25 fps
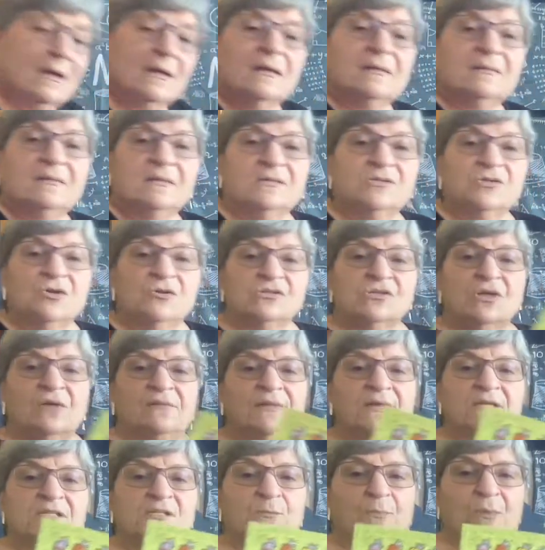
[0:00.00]
There's also
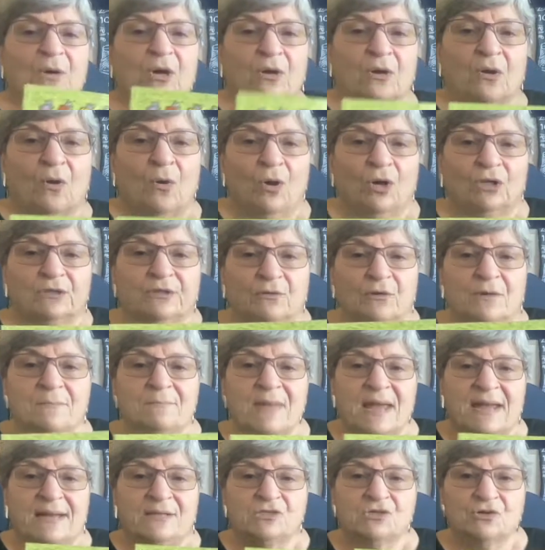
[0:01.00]
this book called A
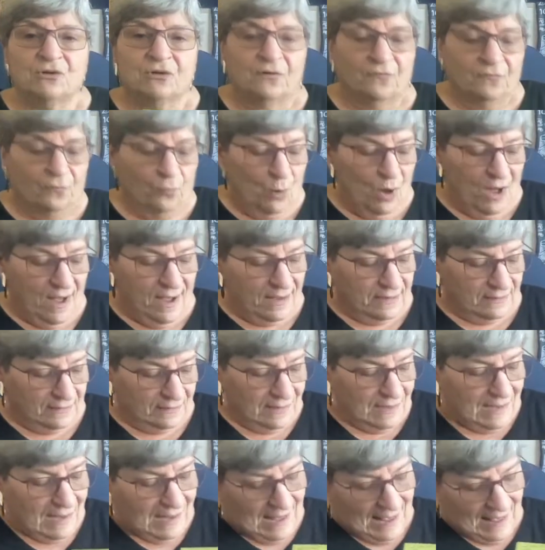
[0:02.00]
Remainder of One,
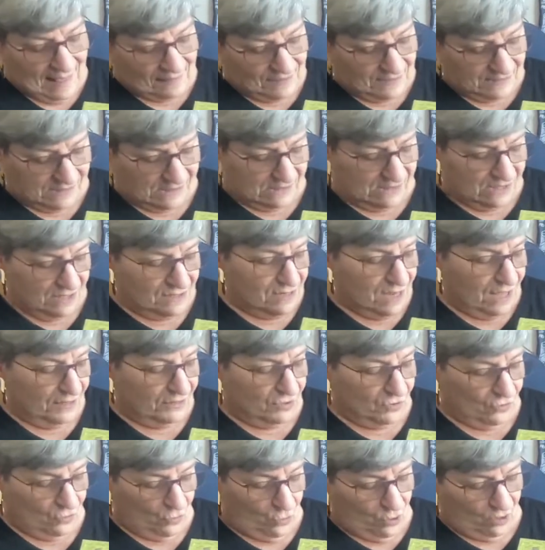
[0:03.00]
and this is
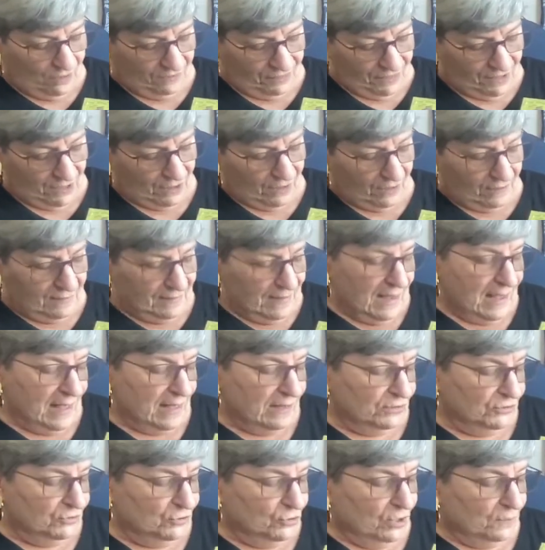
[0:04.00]
another author,
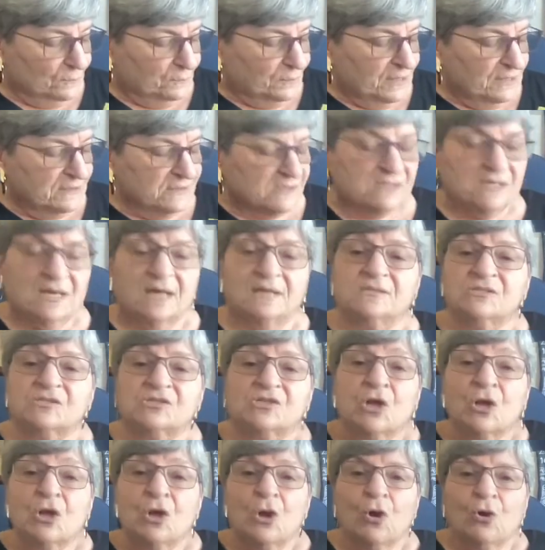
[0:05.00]
Eleanor
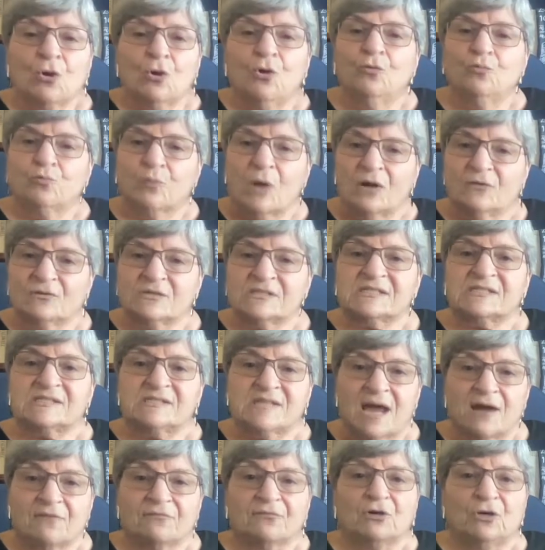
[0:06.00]
Princess, who wrote
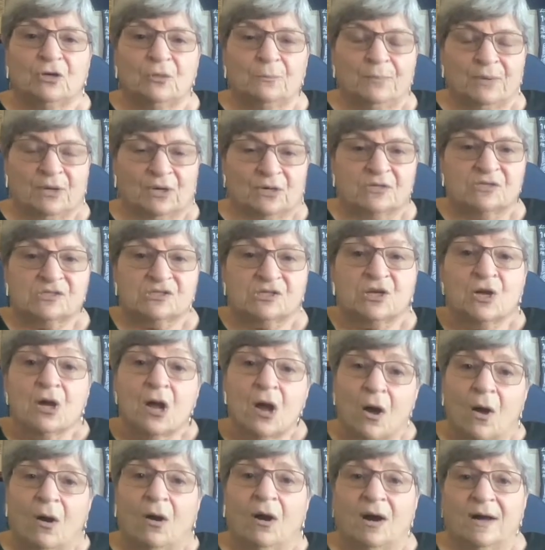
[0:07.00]
several books
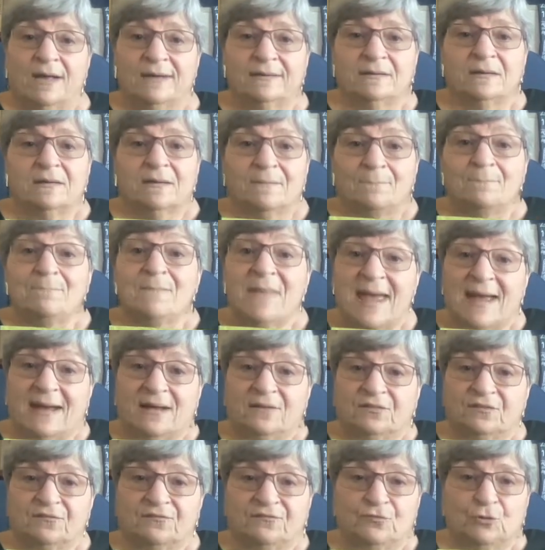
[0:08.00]
on
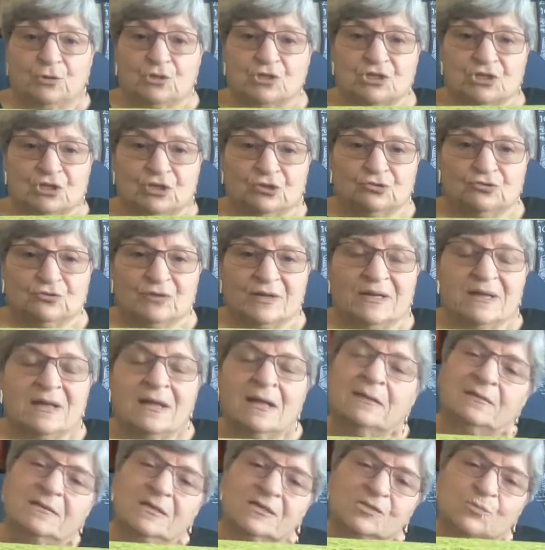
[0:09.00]
math for children.
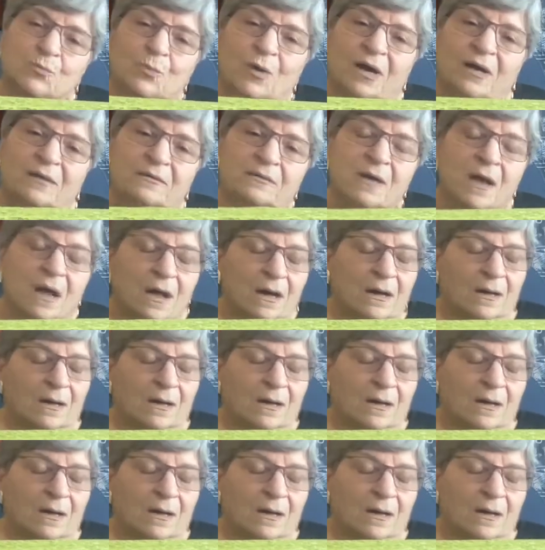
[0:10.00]
This one,